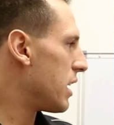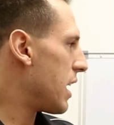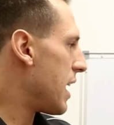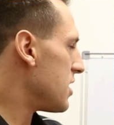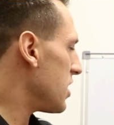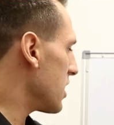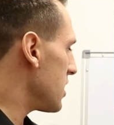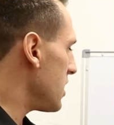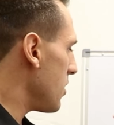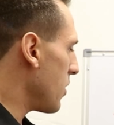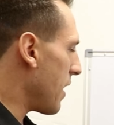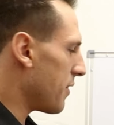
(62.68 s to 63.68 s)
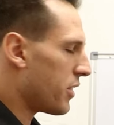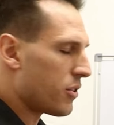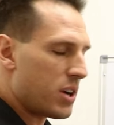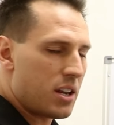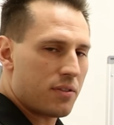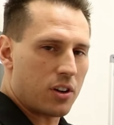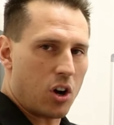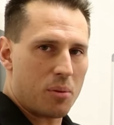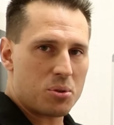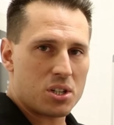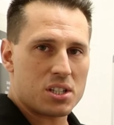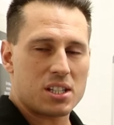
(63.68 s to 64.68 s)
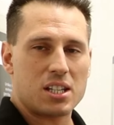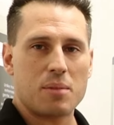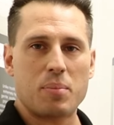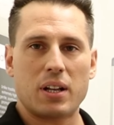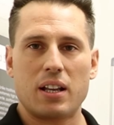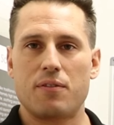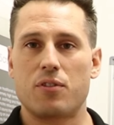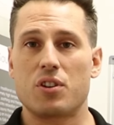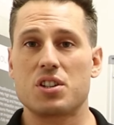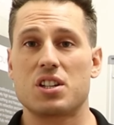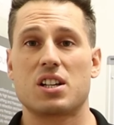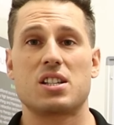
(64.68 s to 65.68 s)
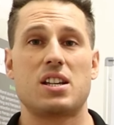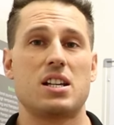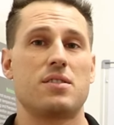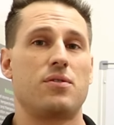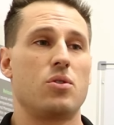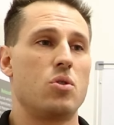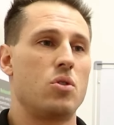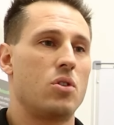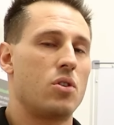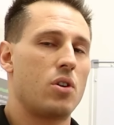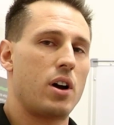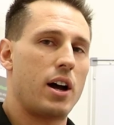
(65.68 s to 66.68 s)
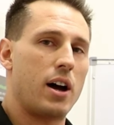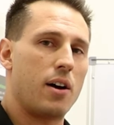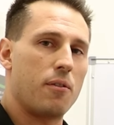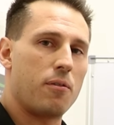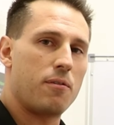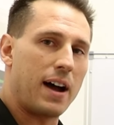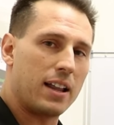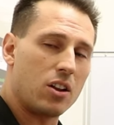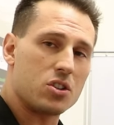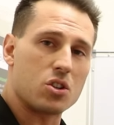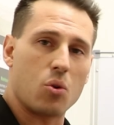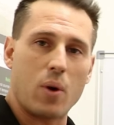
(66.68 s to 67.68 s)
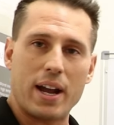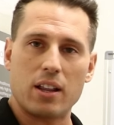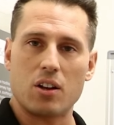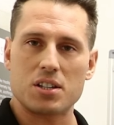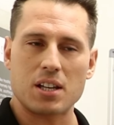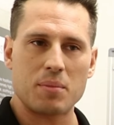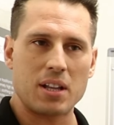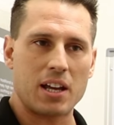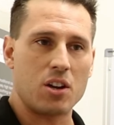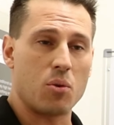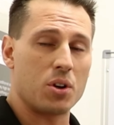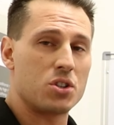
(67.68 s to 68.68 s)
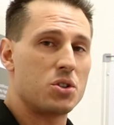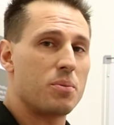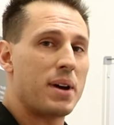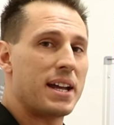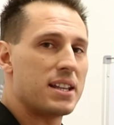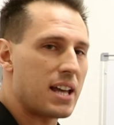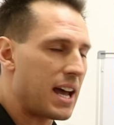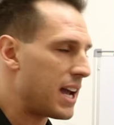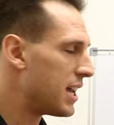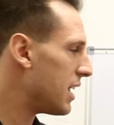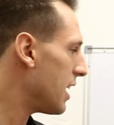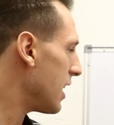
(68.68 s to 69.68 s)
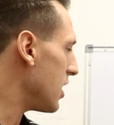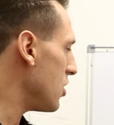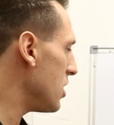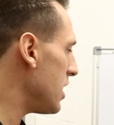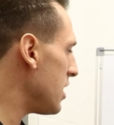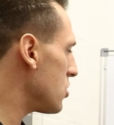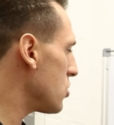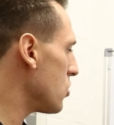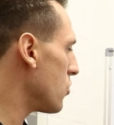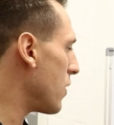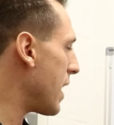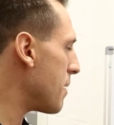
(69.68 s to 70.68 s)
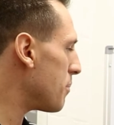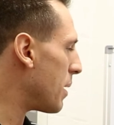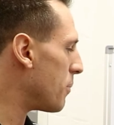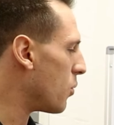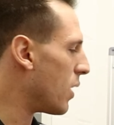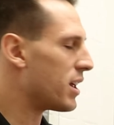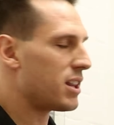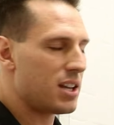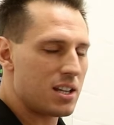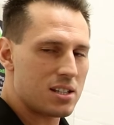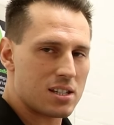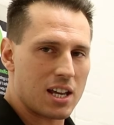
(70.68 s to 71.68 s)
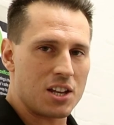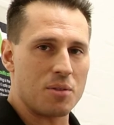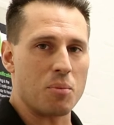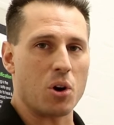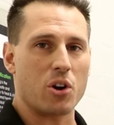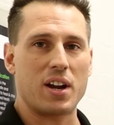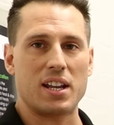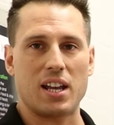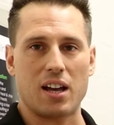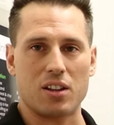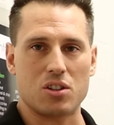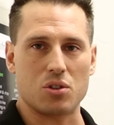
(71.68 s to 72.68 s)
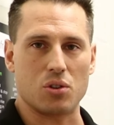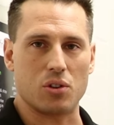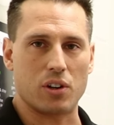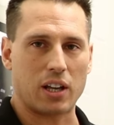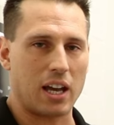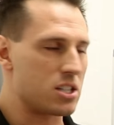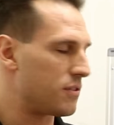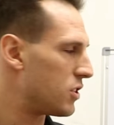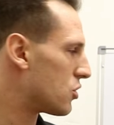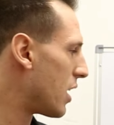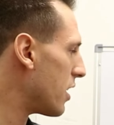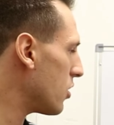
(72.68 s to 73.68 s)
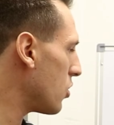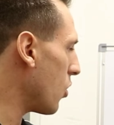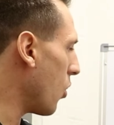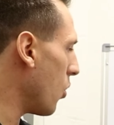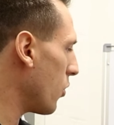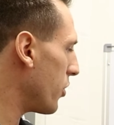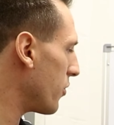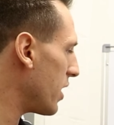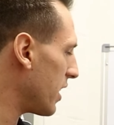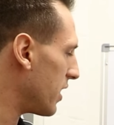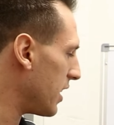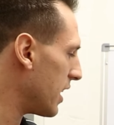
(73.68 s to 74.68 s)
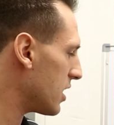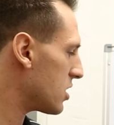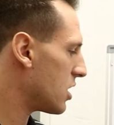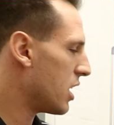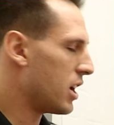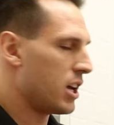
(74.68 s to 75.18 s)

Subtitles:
As you can see, we have three different options. Typically for a successful fat loss or weight loss, something that you want to maintain, you need to ramp up one of these and you moderate the other two. Okay, so if you try to do all three things